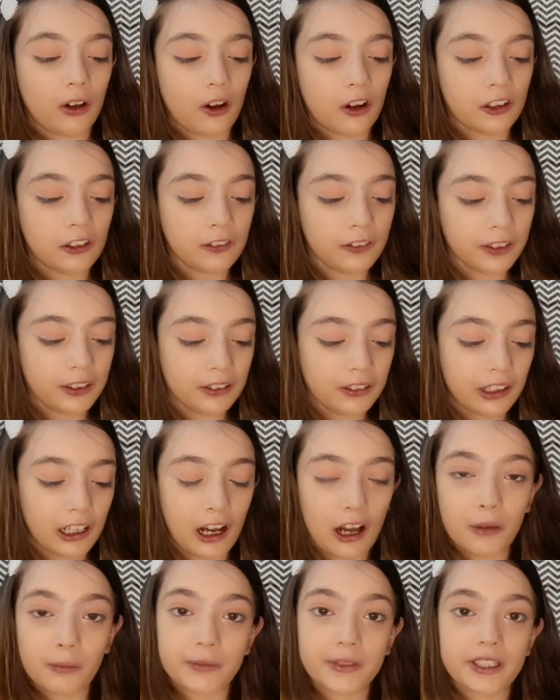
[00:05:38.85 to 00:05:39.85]
all of it
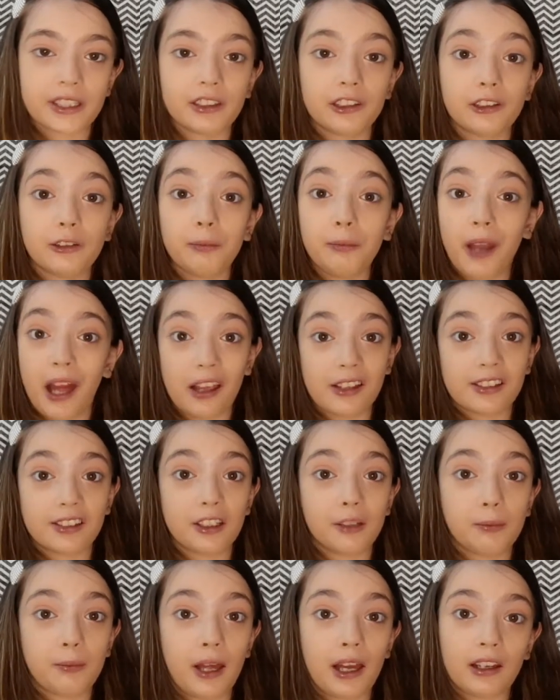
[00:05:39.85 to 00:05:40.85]
comes in a
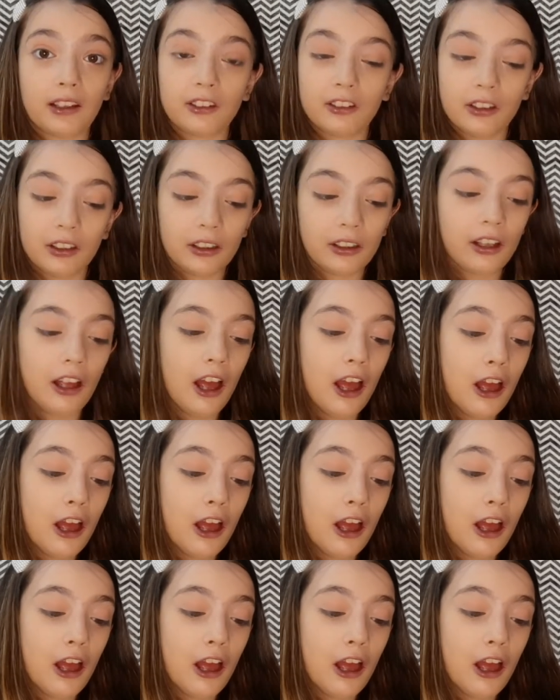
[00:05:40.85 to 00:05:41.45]
plastic packaging